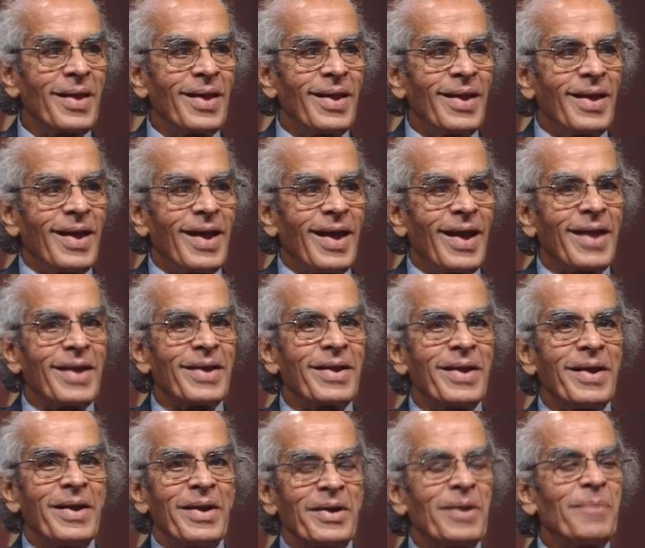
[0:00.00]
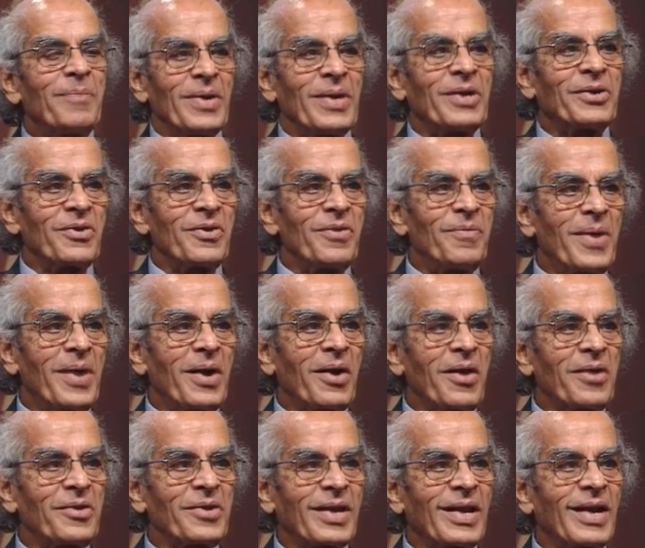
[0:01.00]
And depletion of
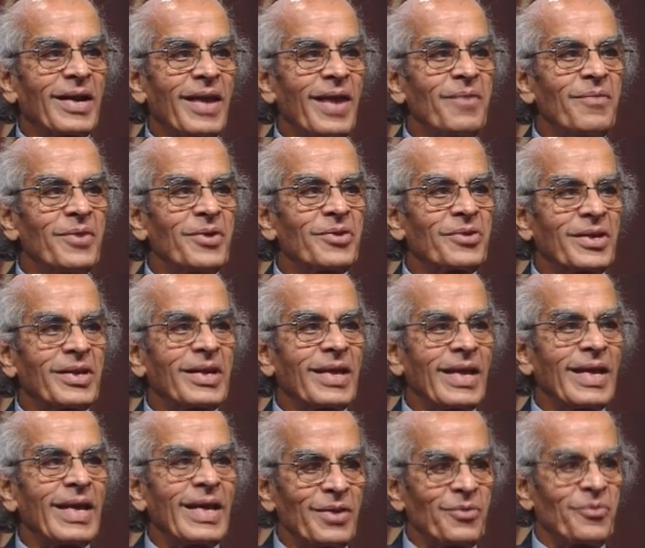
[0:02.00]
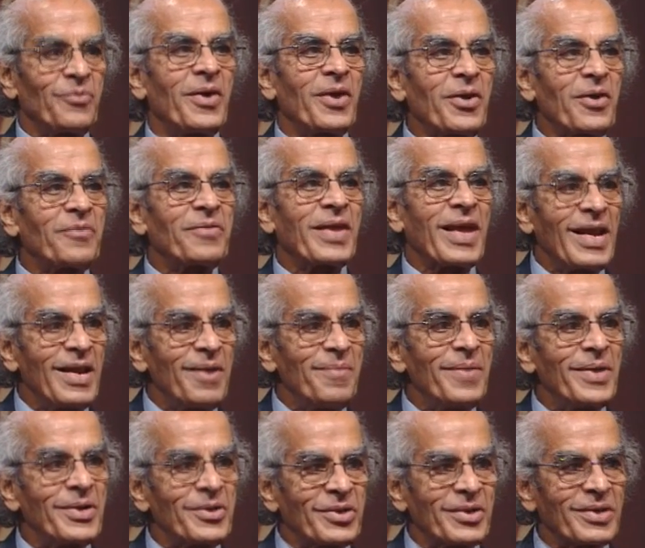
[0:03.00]
biological diversity is one of the
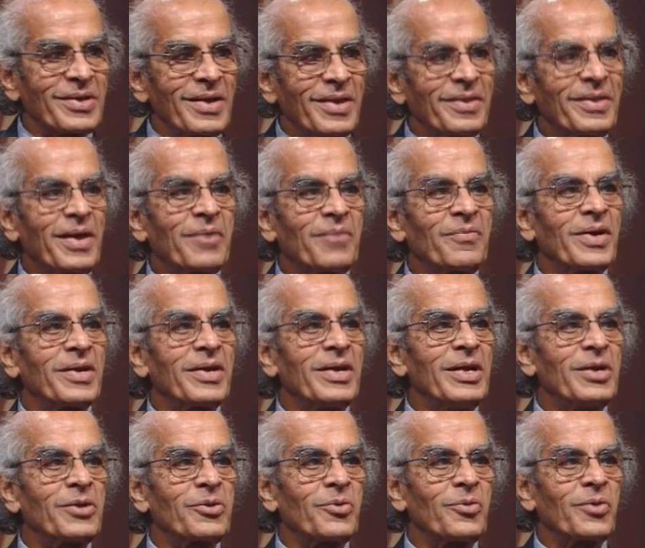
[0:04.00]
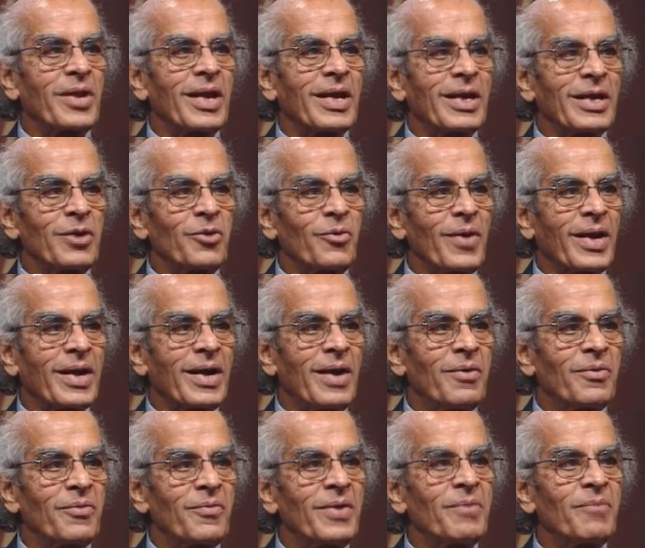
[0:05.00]
elements that one needs to take into
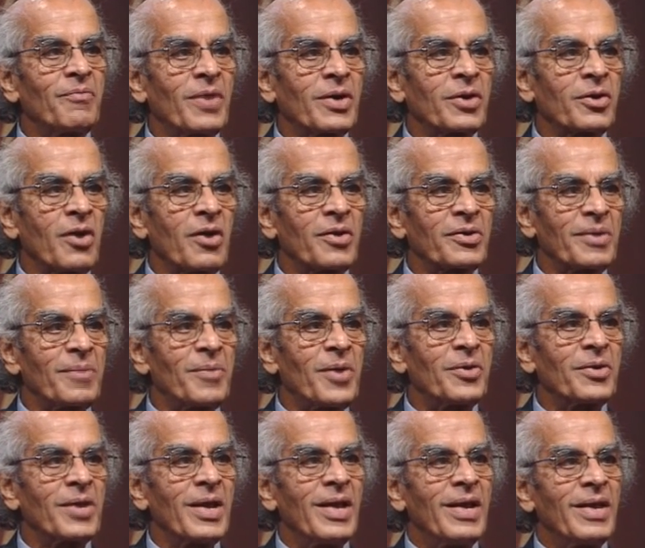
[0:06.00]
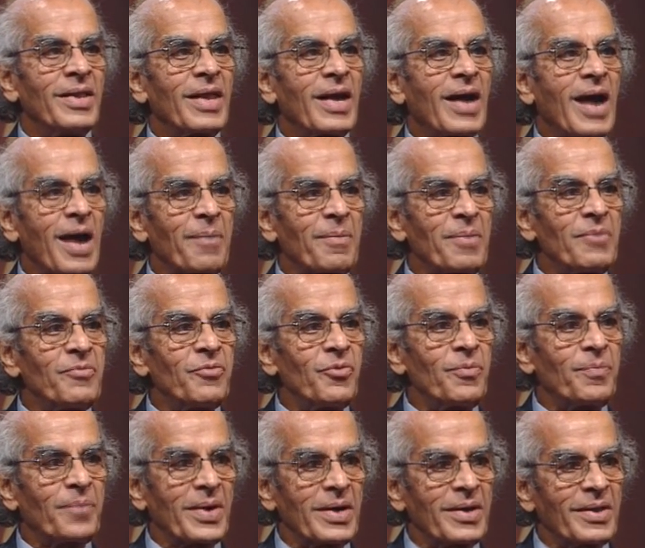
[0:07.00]
account when one talks about the carbon
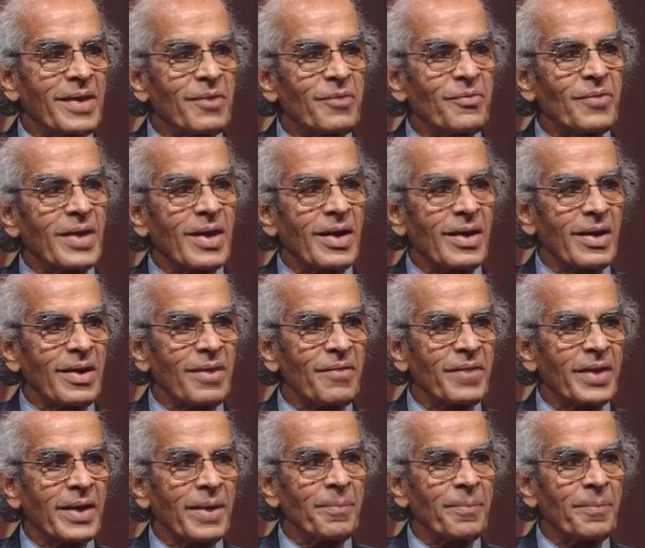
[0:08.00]
footprint that we are leaving.